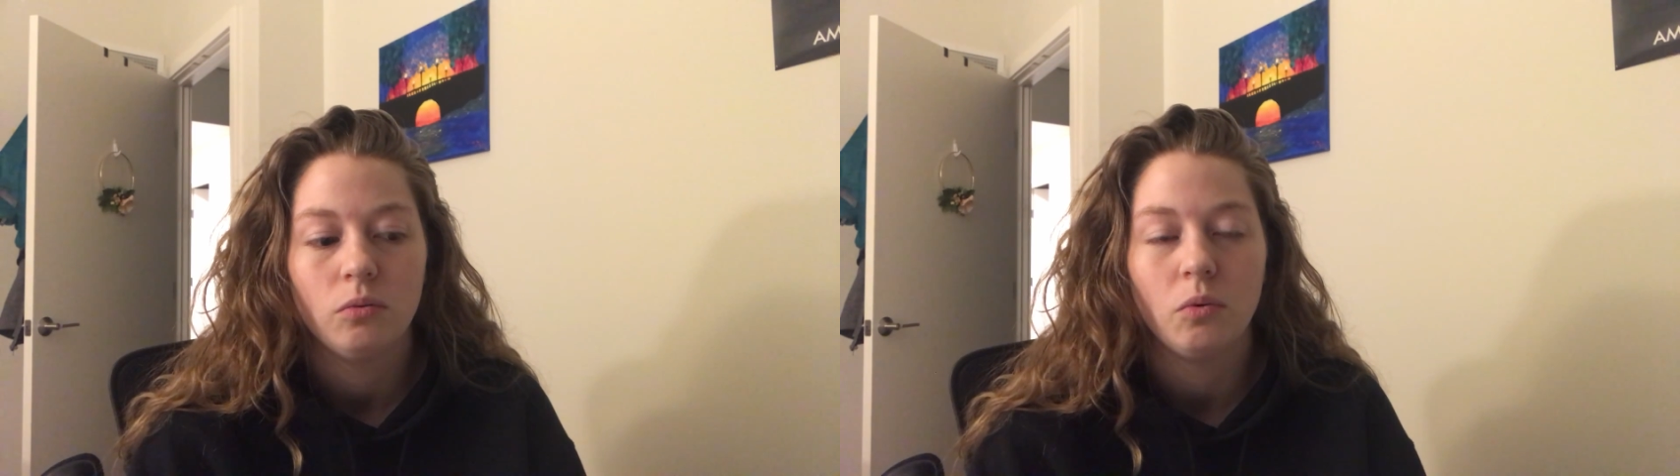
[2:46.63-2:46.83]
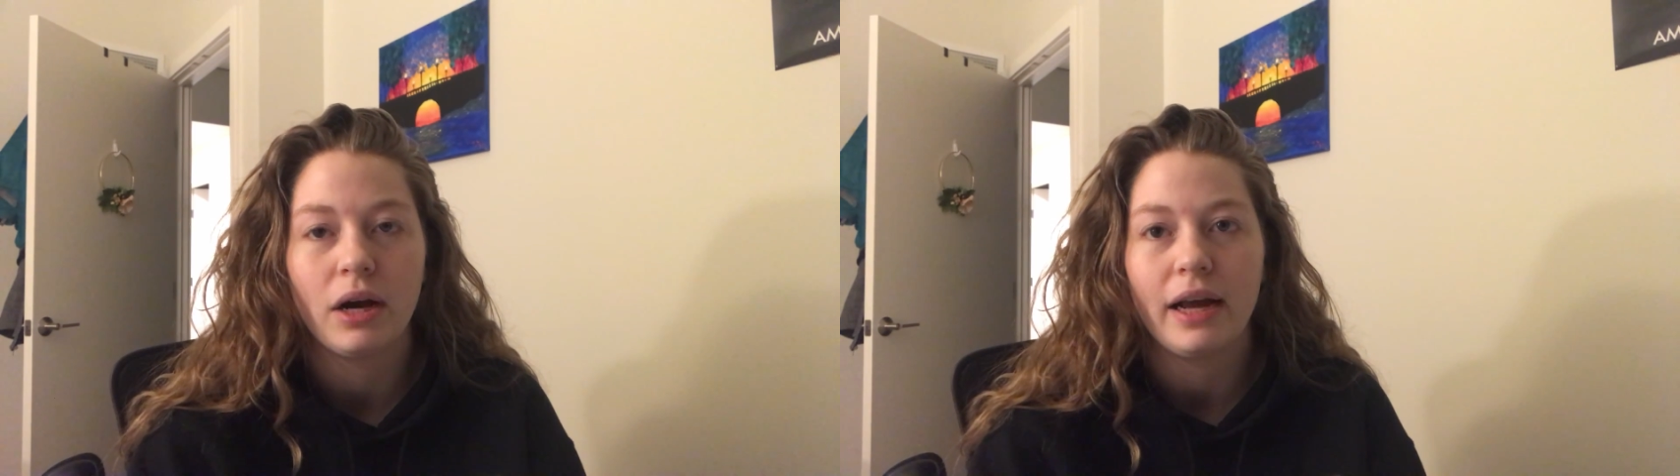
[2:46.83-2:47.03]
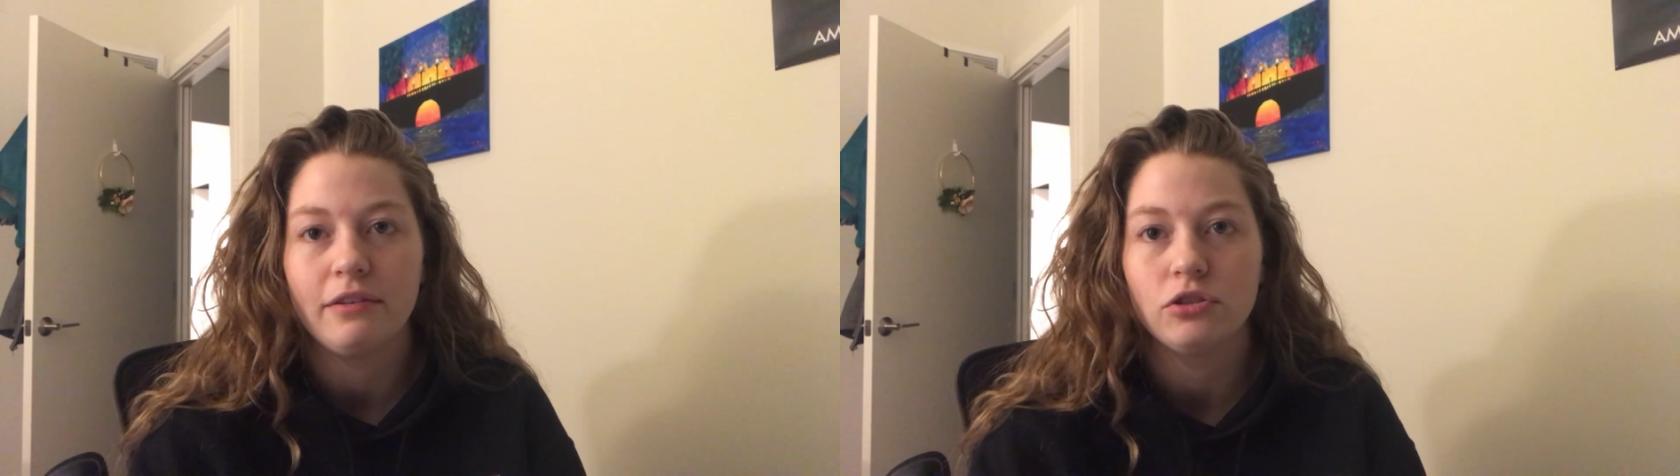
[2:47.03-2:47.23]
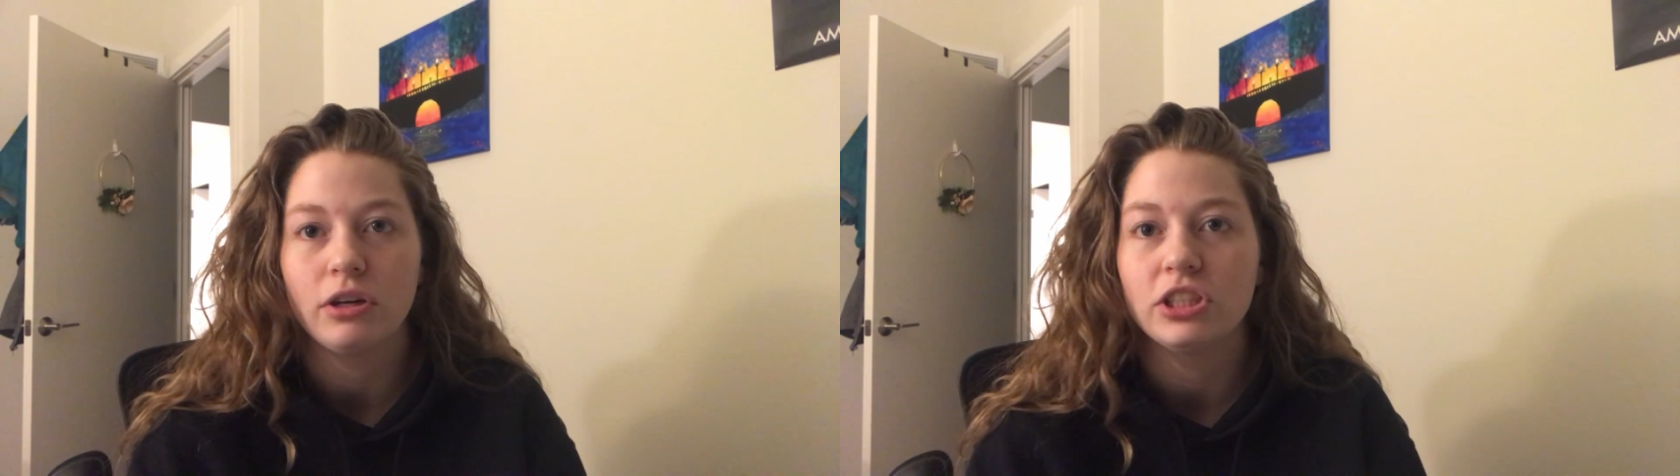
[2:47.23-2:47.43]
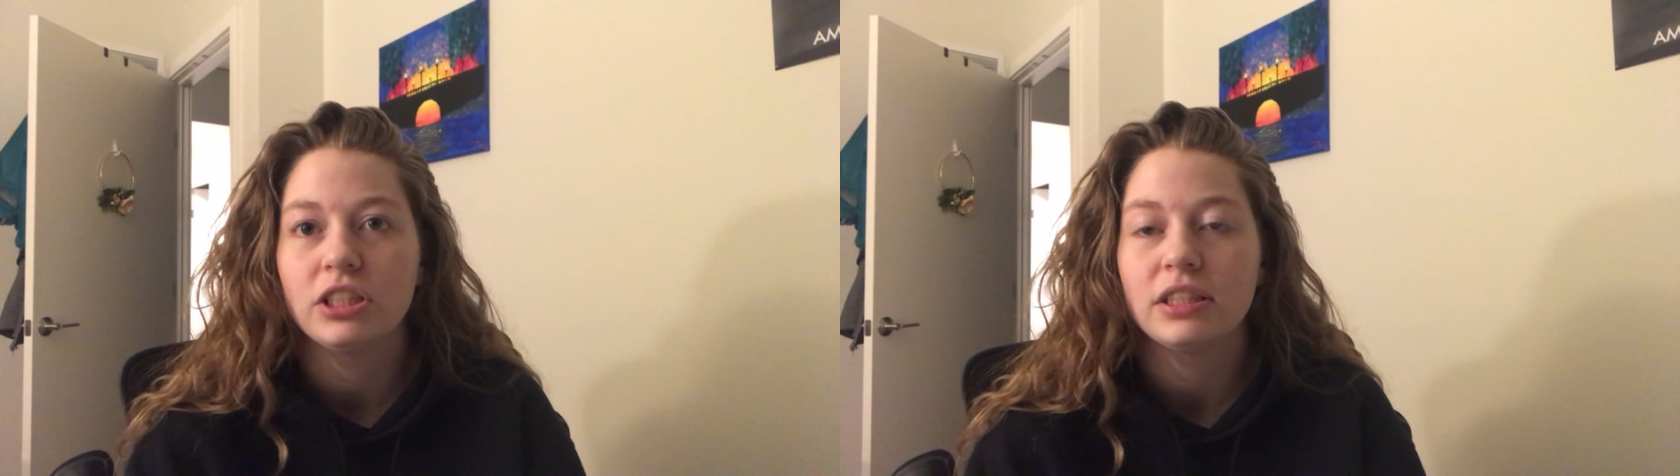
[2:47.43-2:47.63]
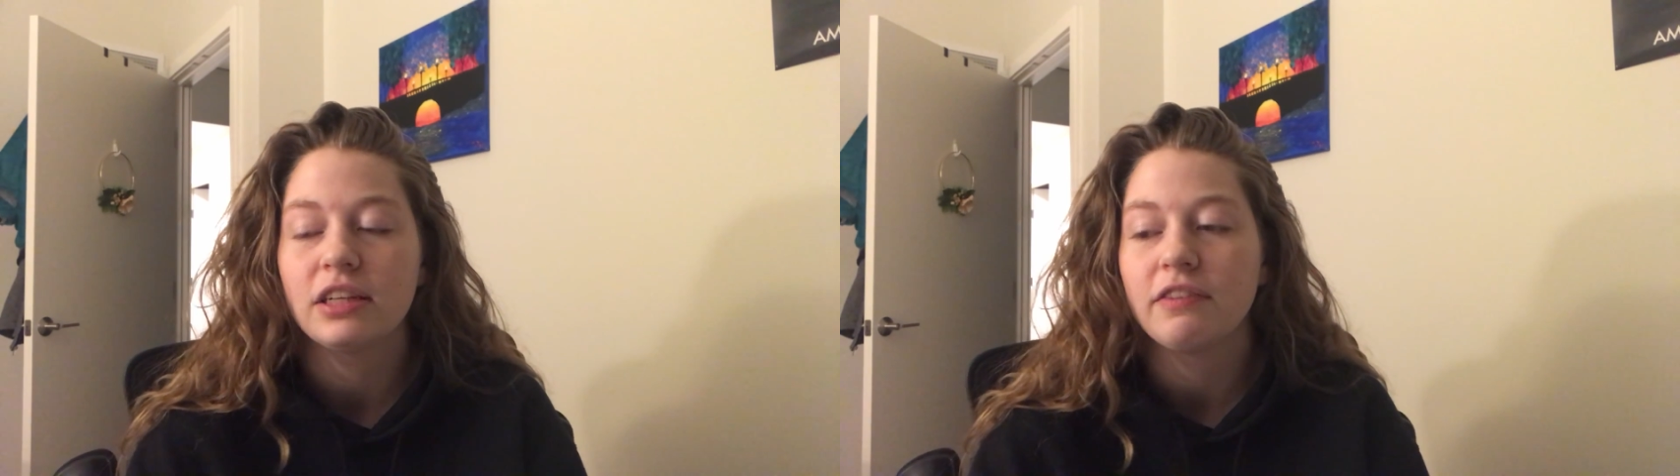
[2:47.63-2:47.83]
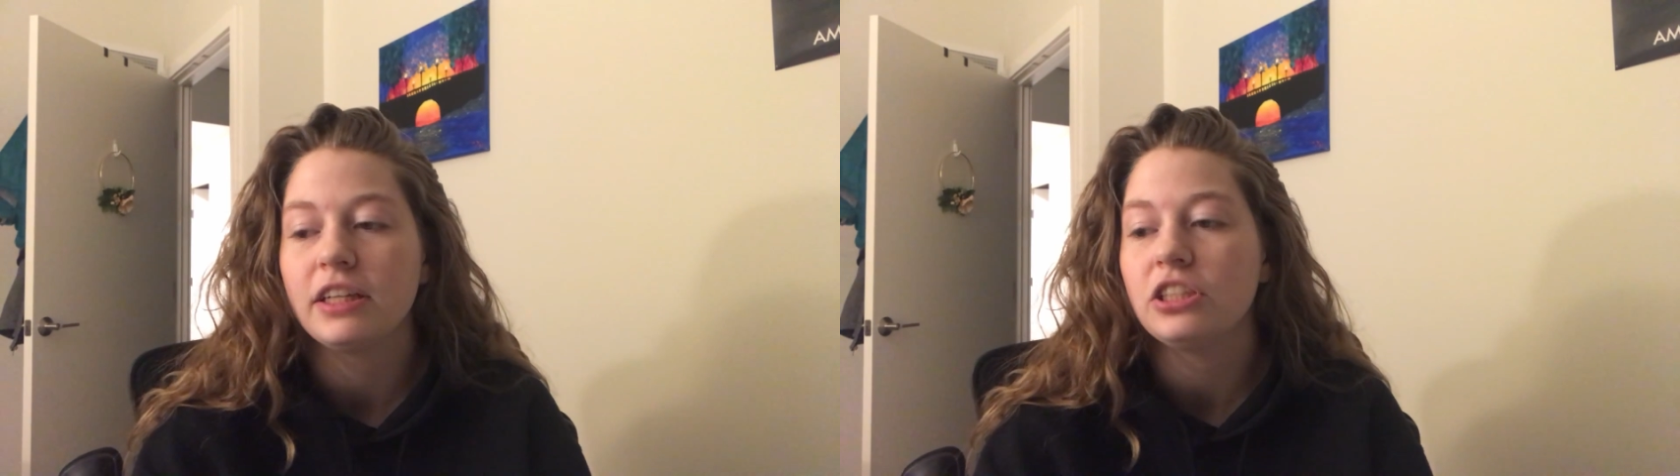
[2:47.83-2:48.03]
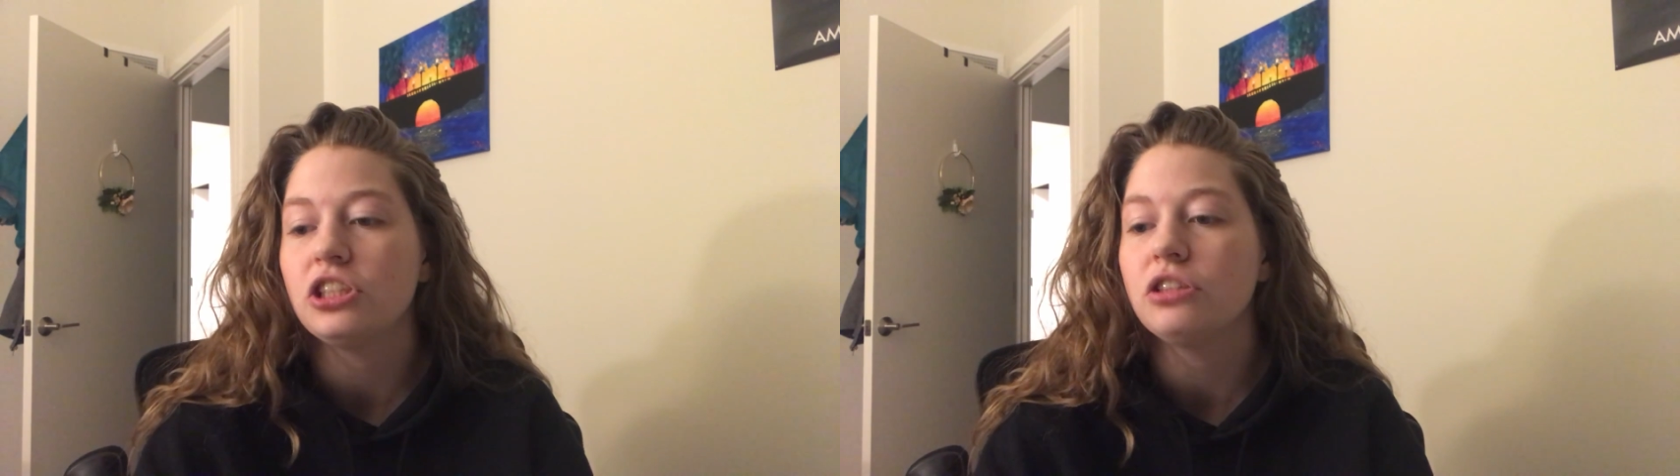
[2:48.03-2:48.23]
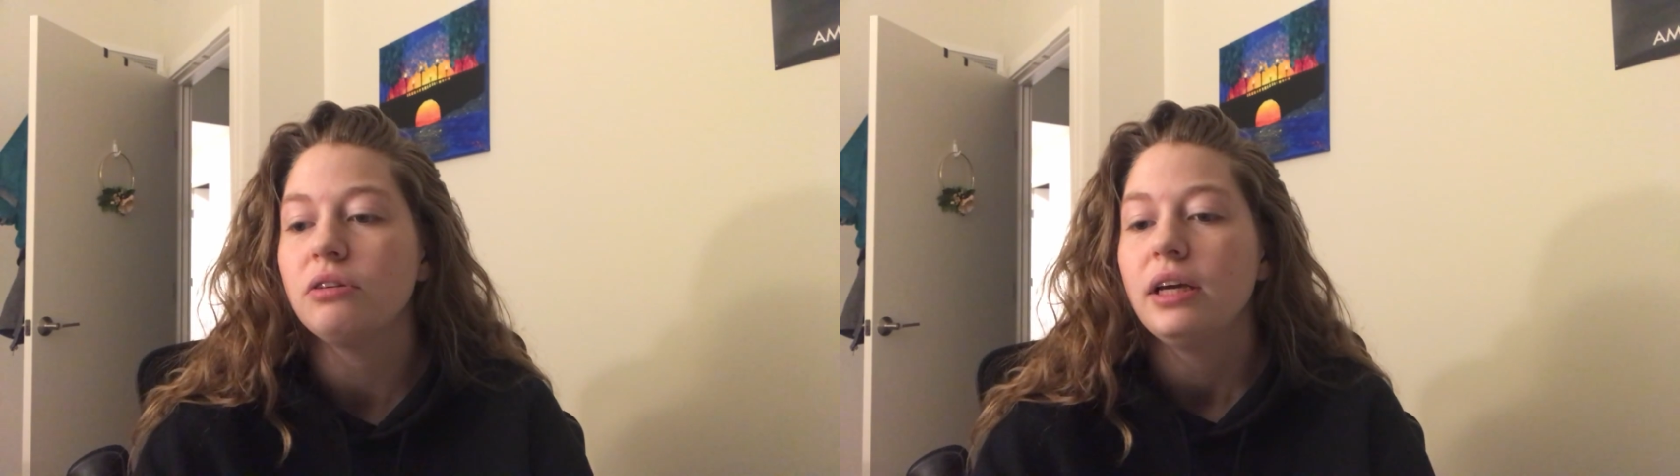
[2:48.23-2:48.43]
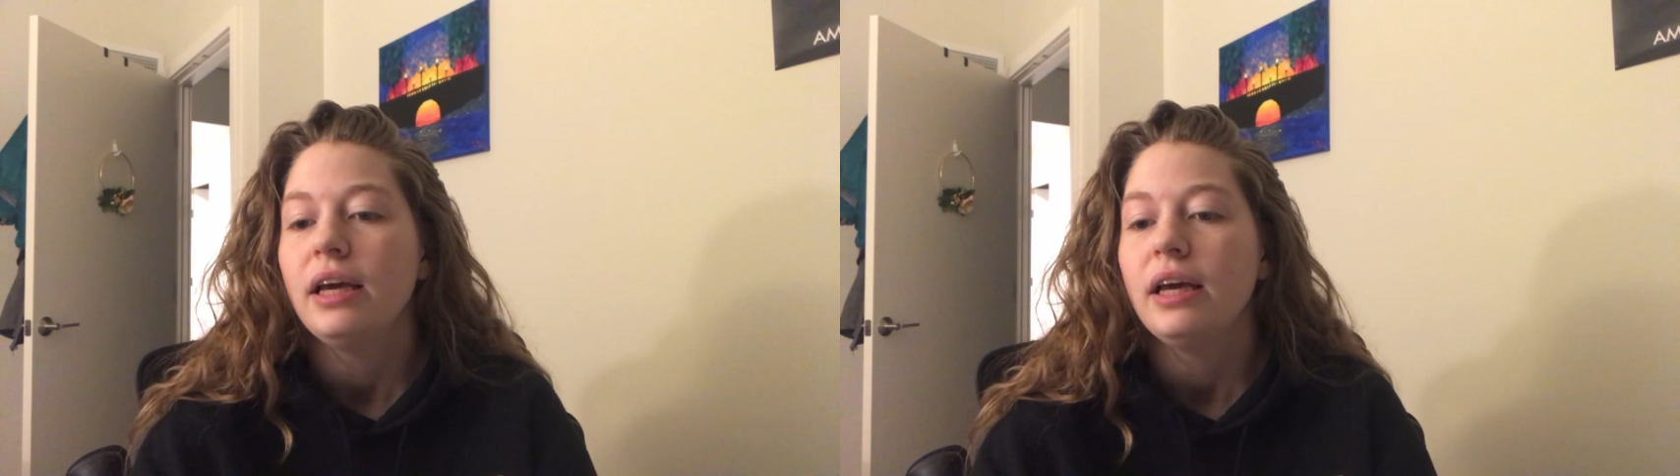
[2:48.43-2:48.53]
what kind of stretches and stuff I need to do,